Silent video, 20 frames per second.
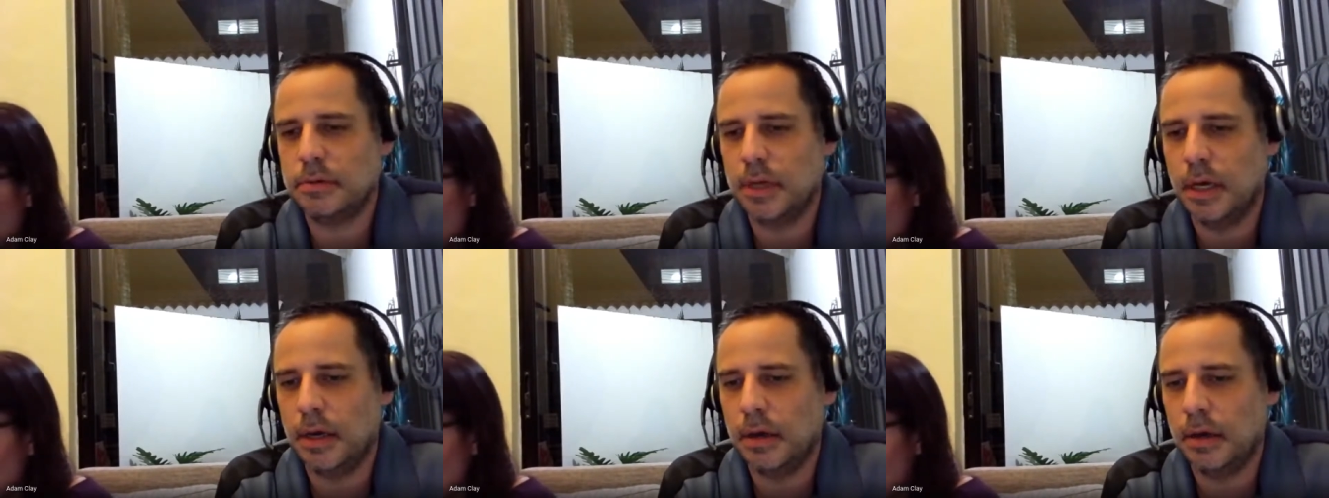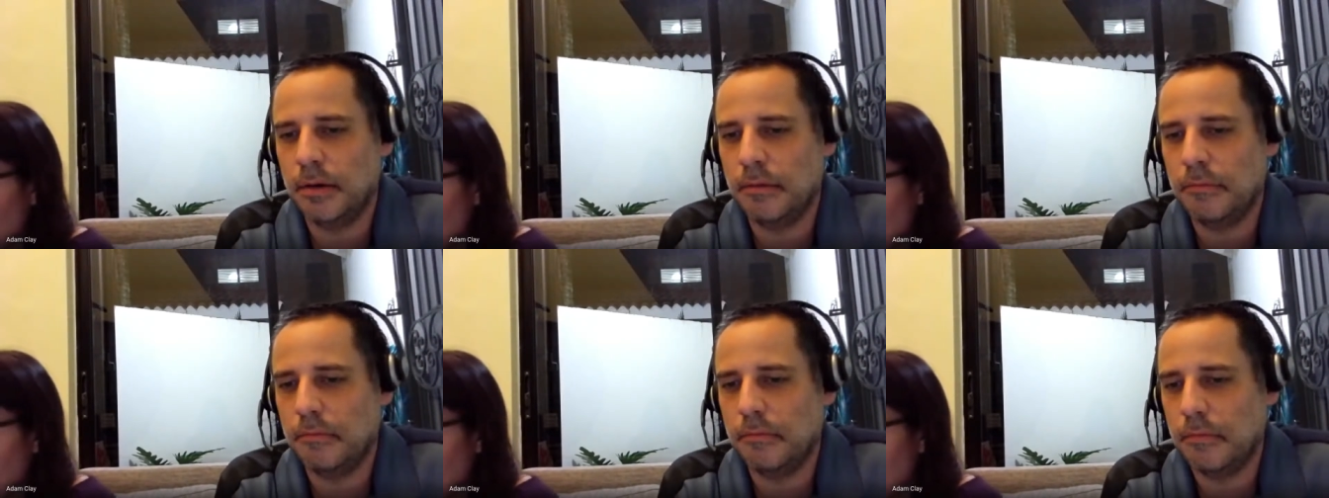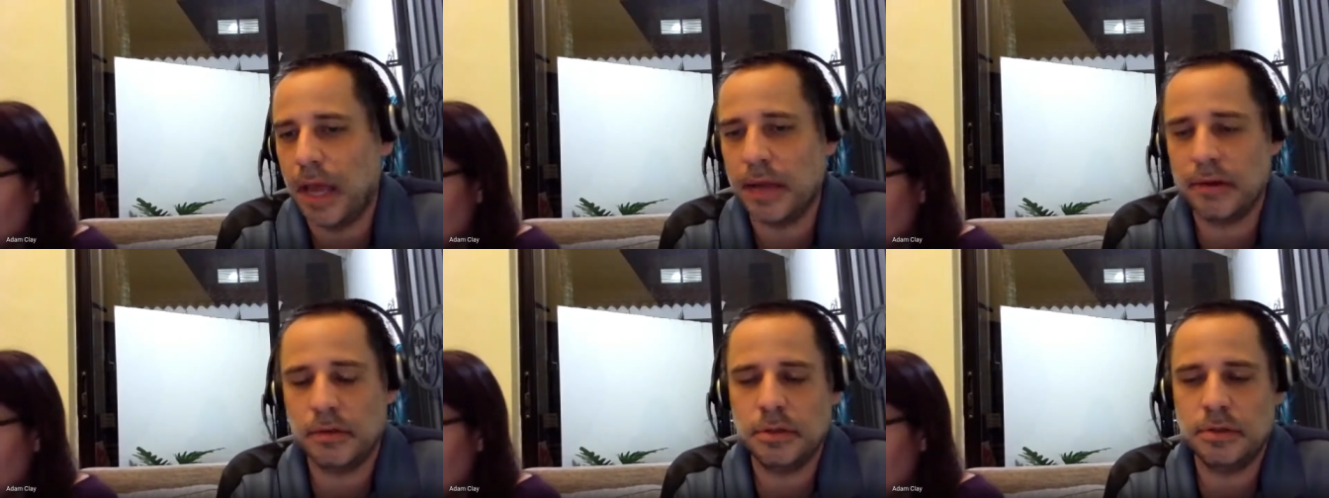
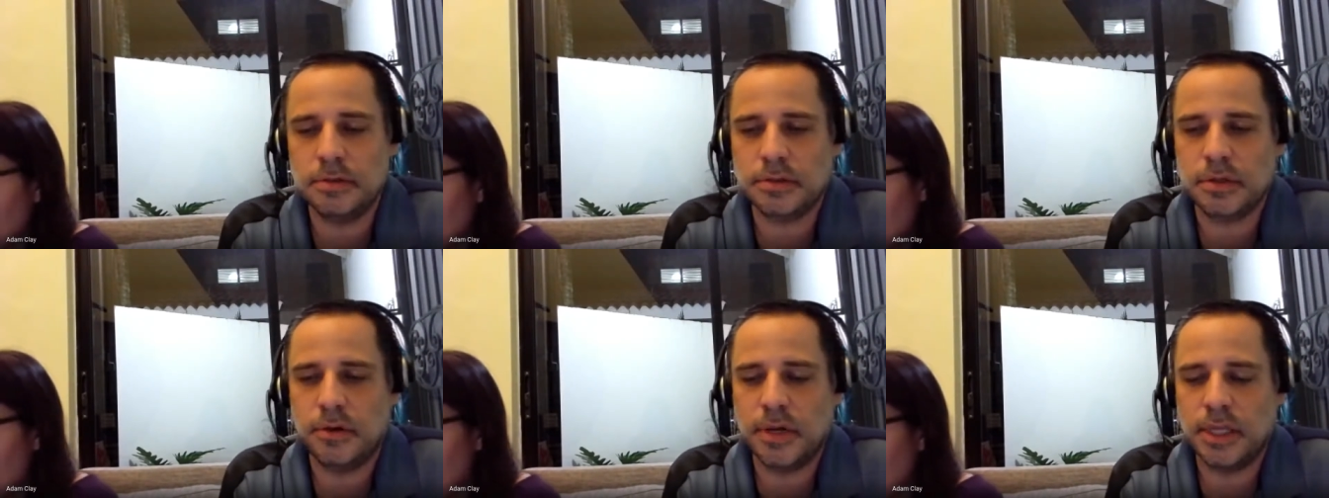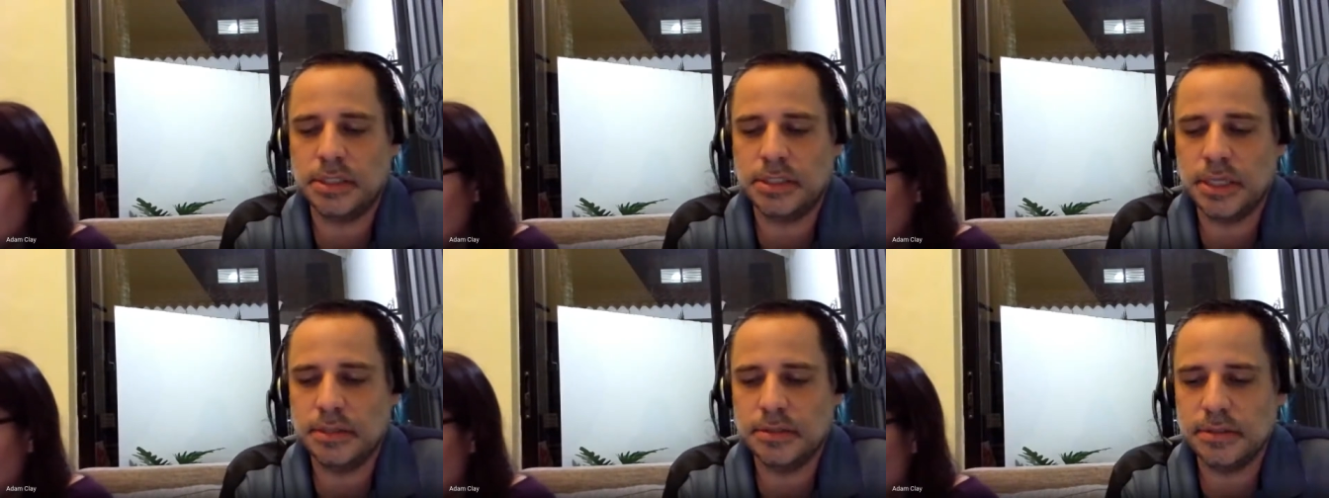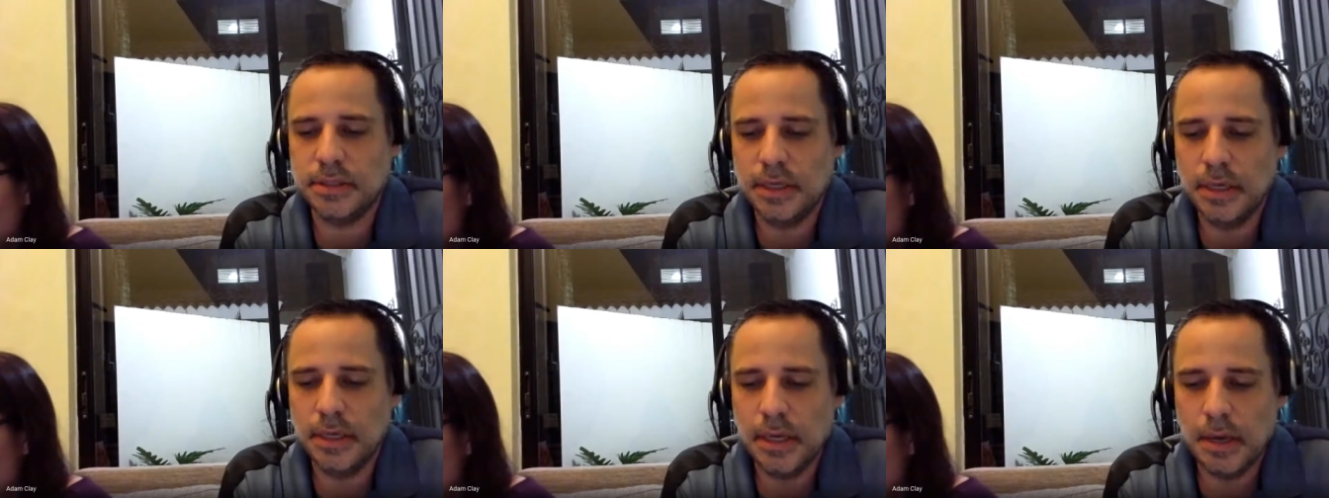I don't use CodeHS,
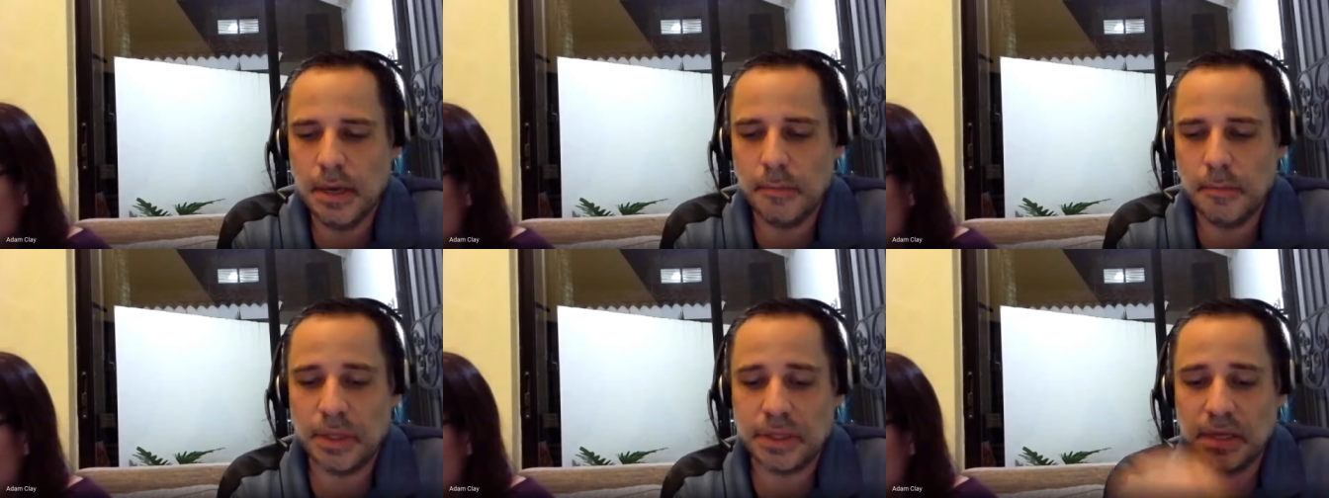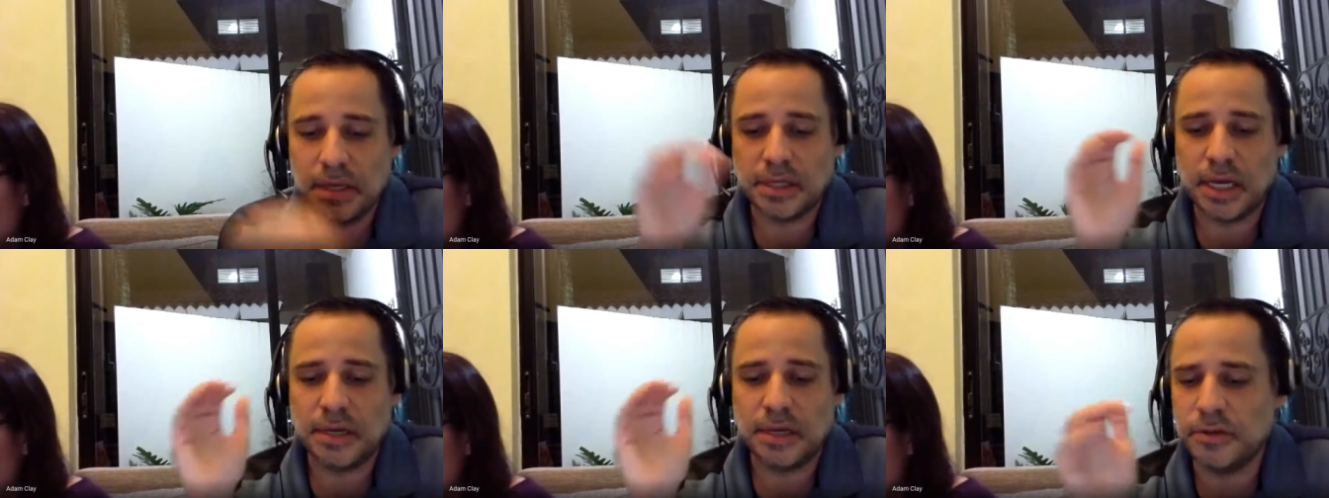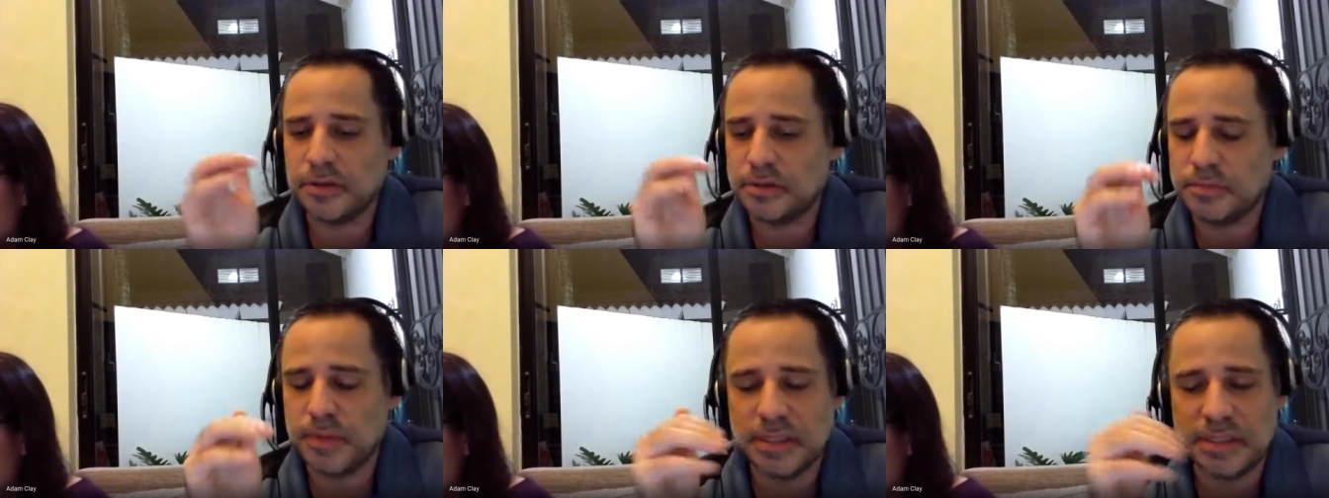but I know
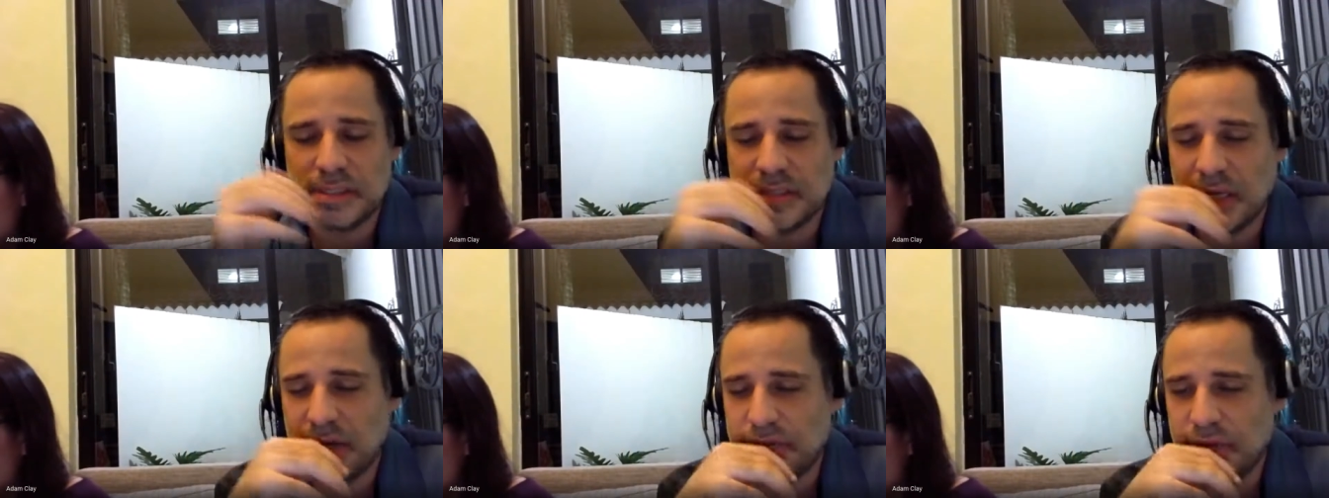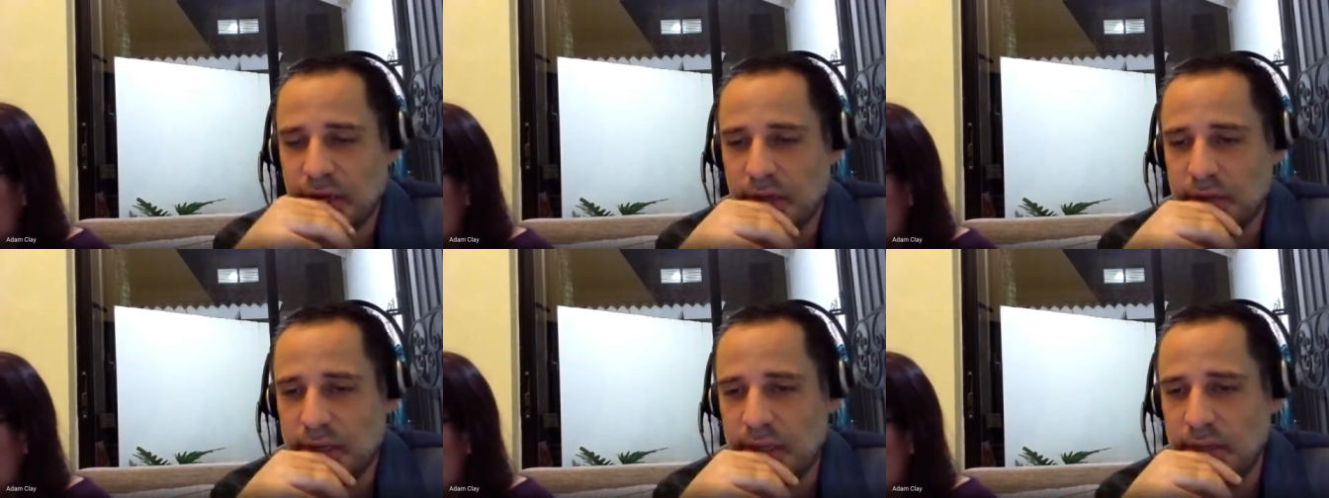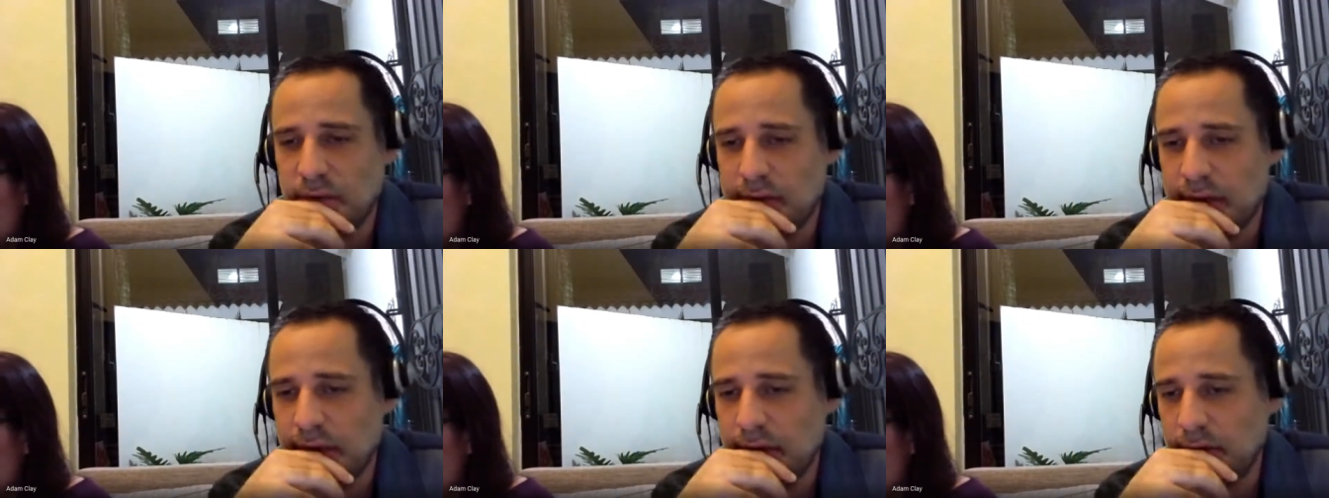there's places out there that
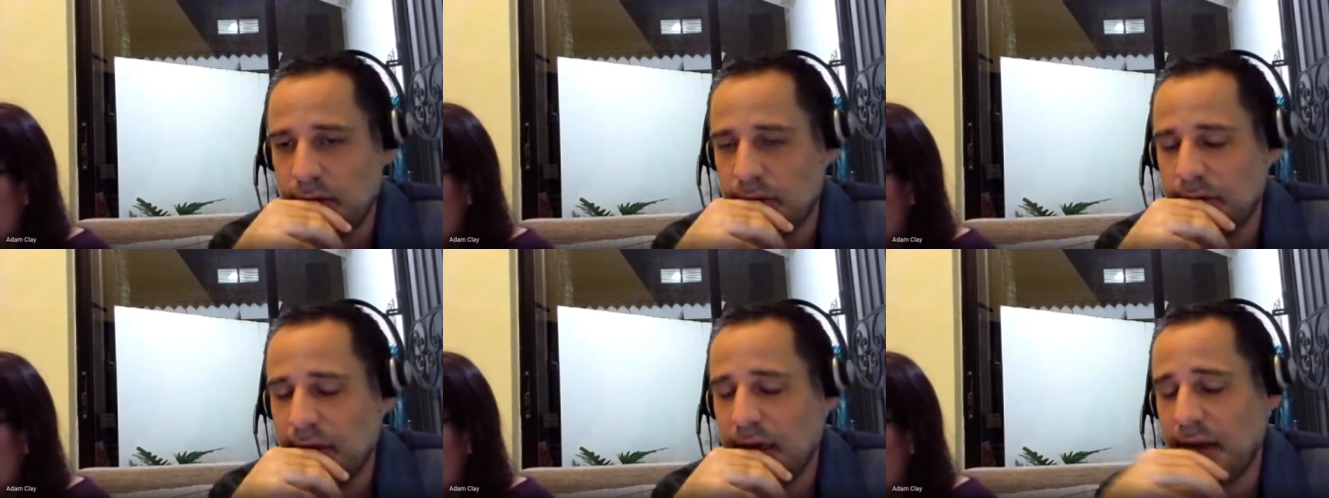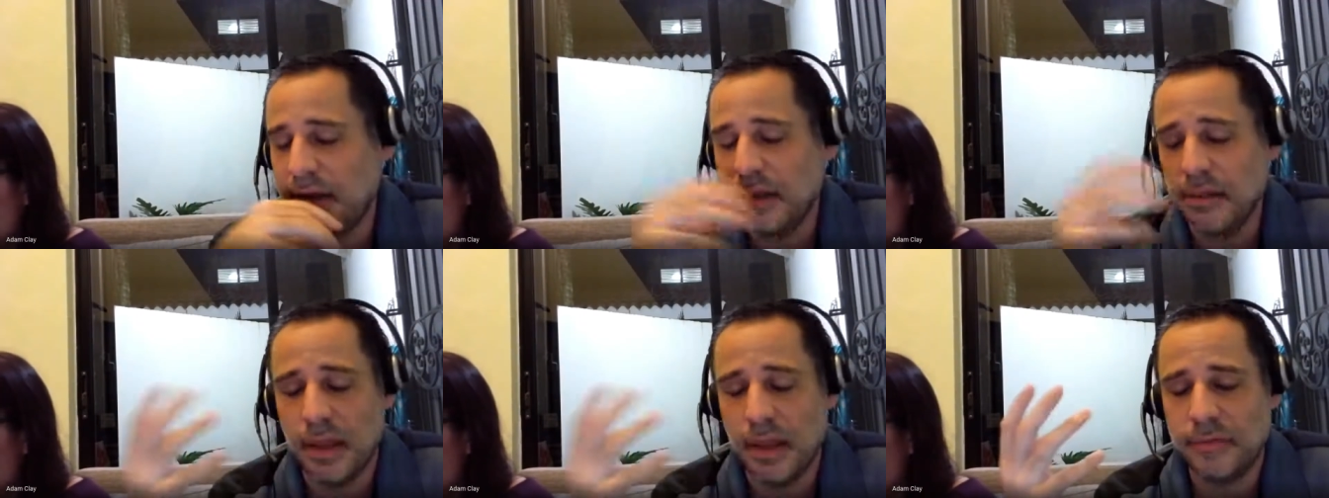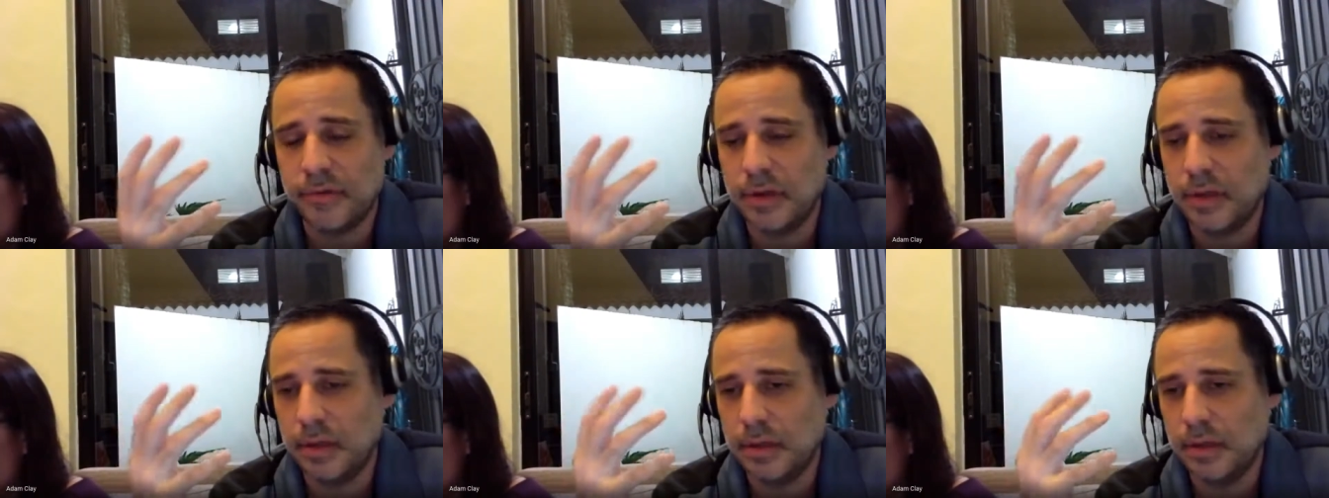you can do that, and I'd love.